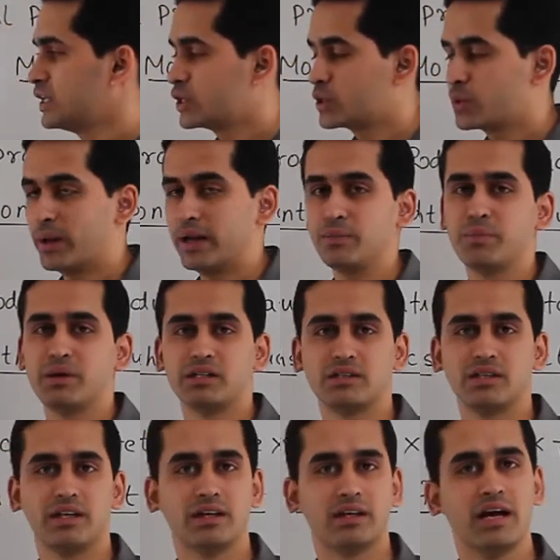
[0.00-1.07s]

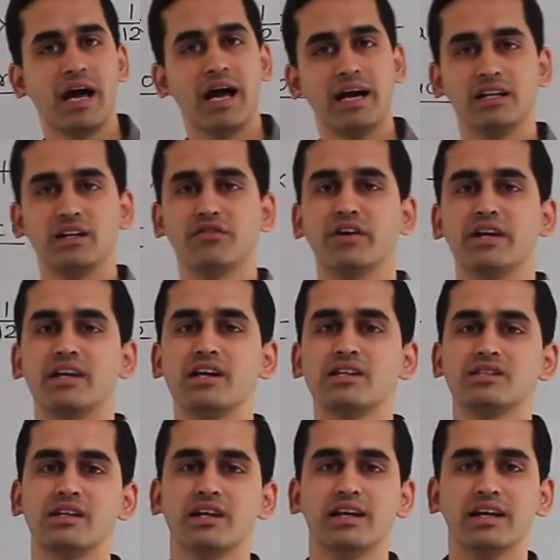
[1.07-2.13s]
12% and the
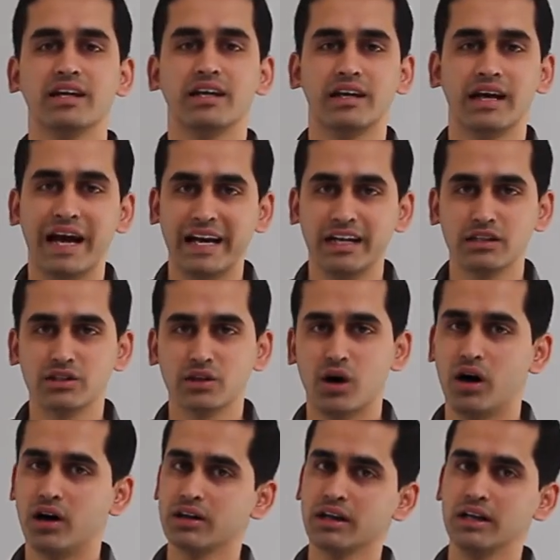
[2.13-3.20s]
financial year ends
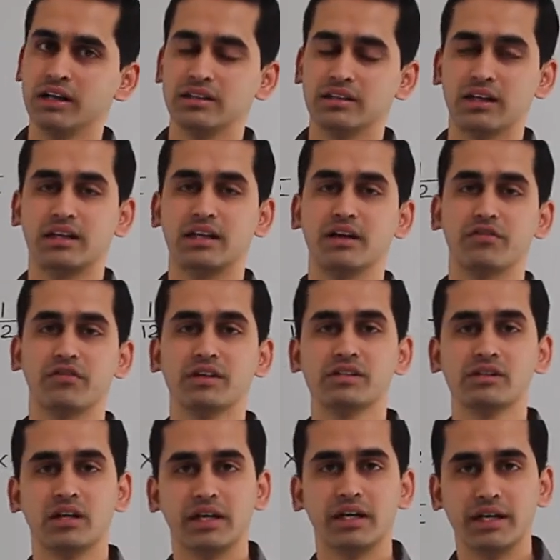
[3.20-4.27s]
on
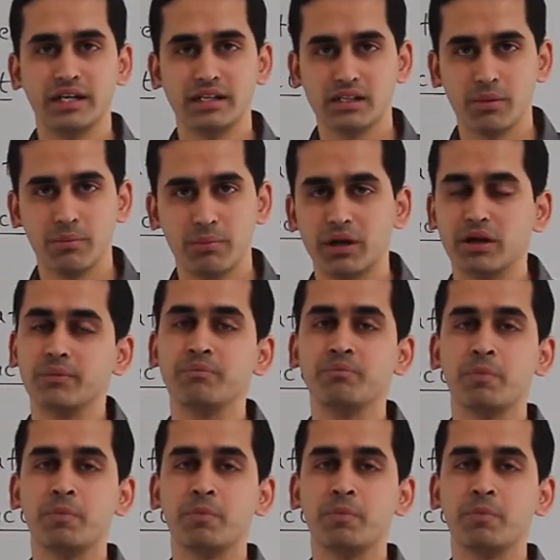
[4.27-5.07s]
31st December.